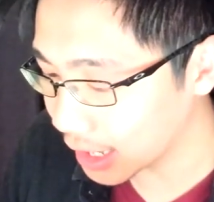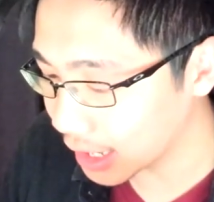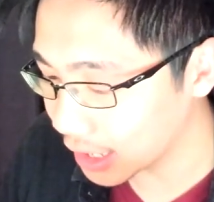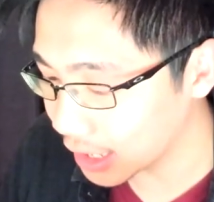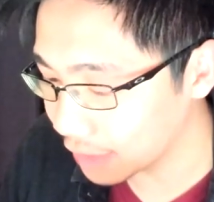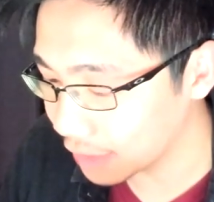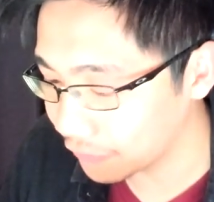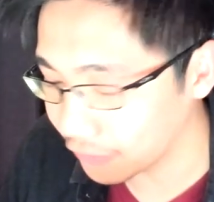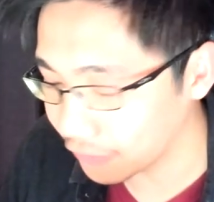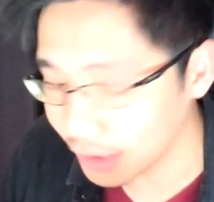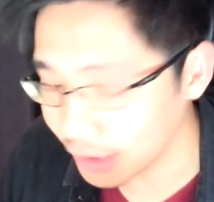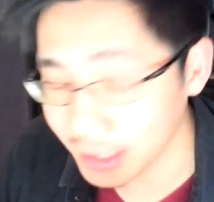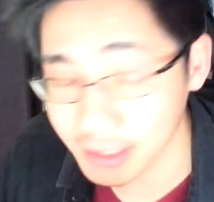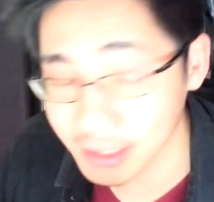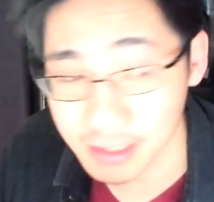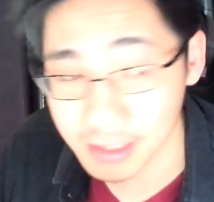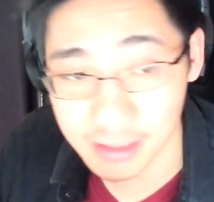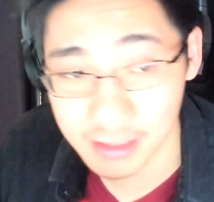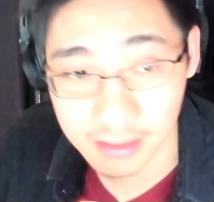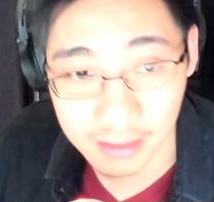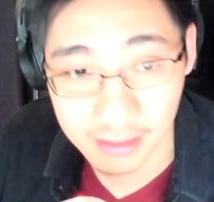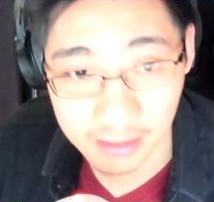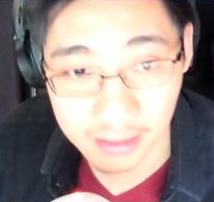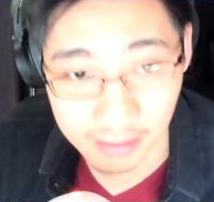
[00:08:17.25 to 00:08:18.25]
if I
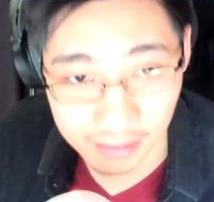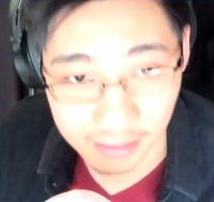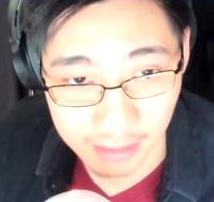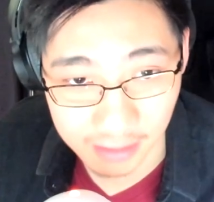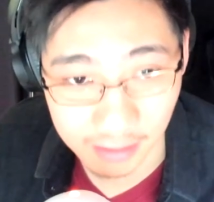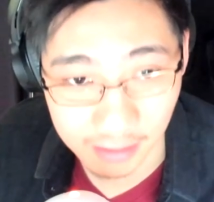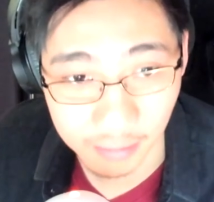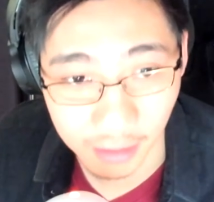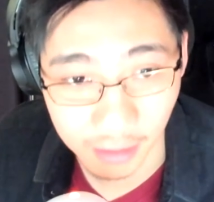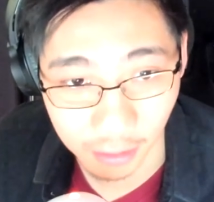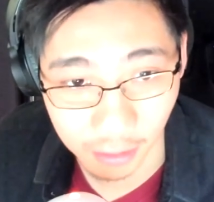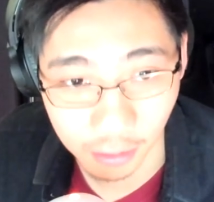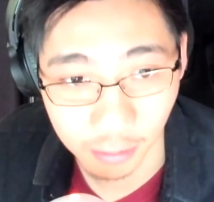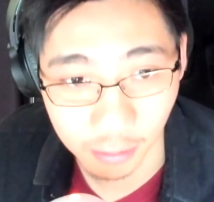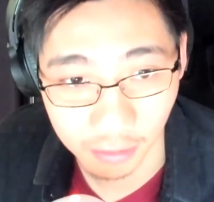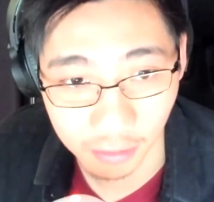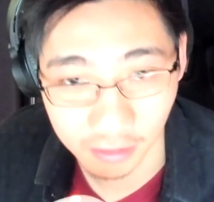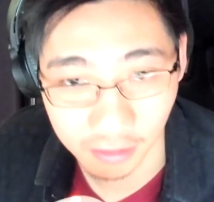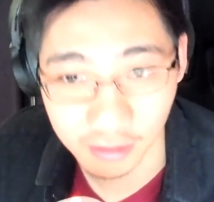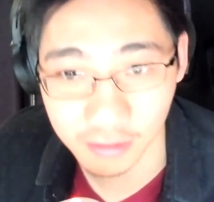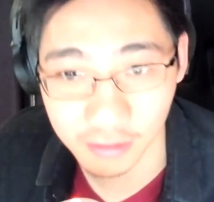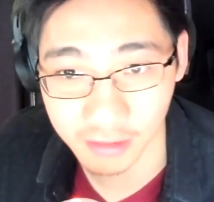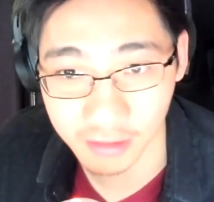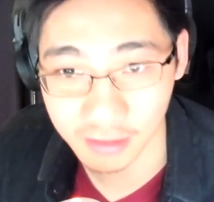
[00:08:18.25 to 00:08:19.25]
did my
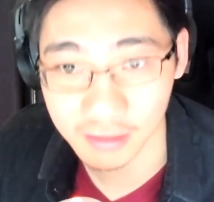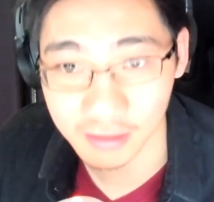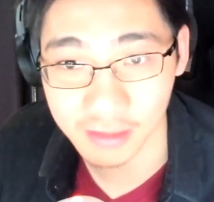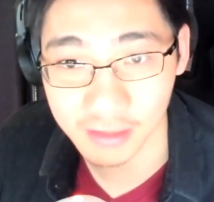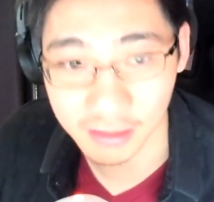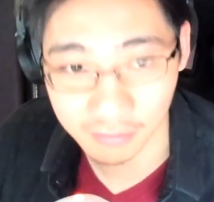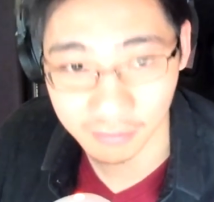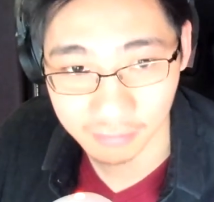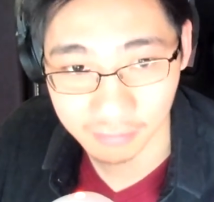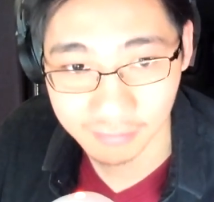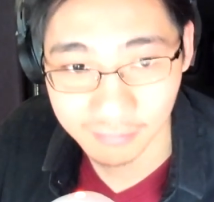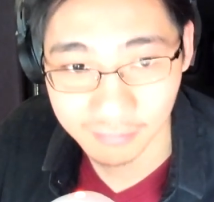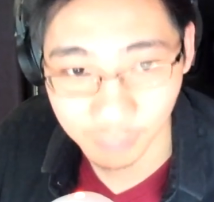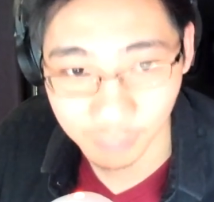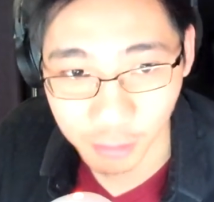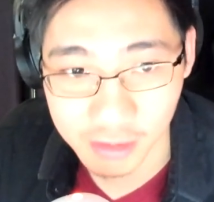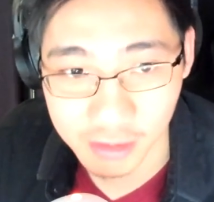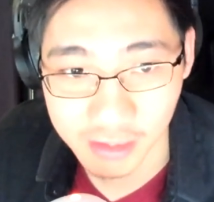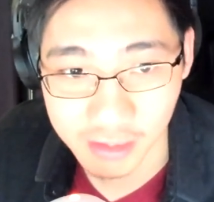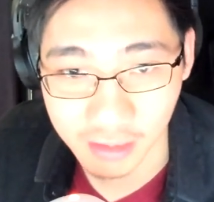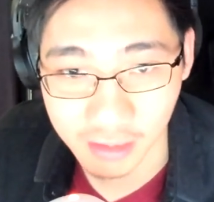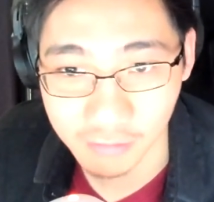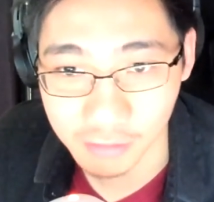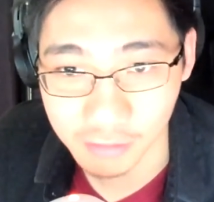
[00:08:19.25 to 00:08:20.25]
homework correctly, and
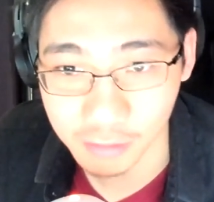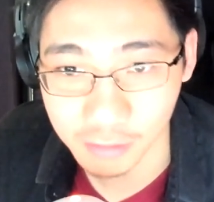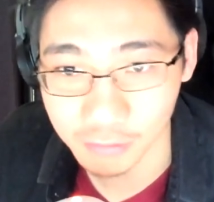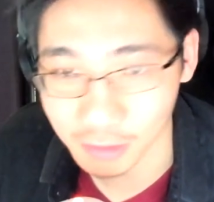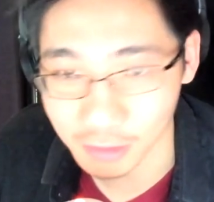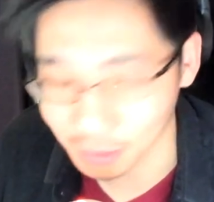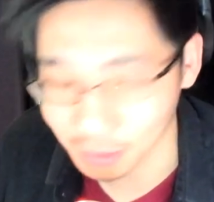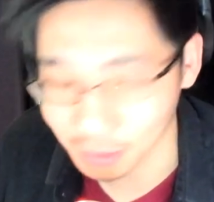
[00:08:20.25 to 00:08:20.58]
once again, feel free